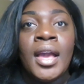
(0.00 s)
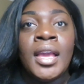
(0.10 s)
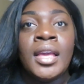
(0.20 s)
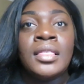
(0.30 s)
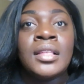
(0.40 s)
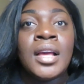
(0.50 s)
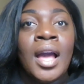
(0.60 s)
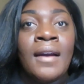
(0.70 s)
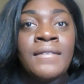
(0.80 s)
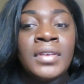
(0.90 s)
and the
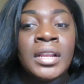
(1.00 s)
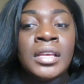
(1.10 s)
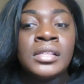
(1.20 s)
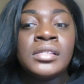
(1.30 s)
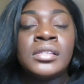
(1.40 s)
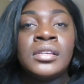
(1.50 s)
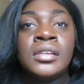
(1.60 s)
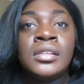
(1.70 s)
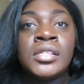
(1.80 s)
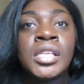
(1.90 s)
confidence
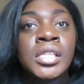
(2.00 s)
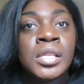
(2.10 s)
to